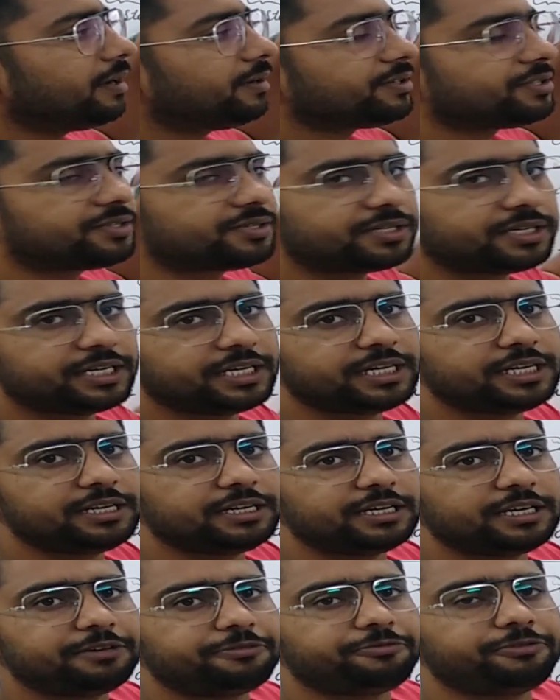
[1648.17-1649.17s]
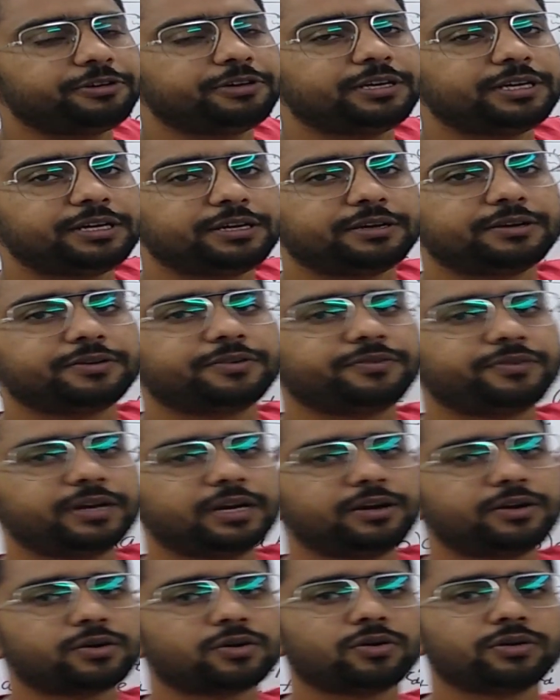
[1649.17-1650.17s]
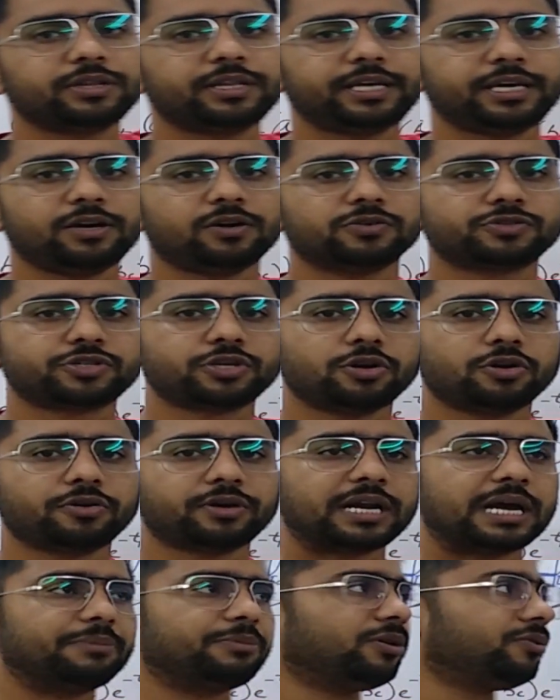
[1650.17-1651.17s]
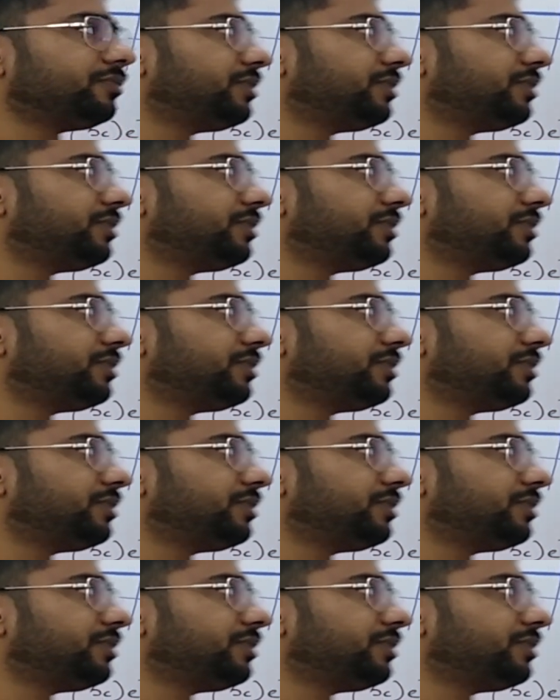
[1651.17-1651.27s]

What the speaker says: see if we will draw the oscillogram of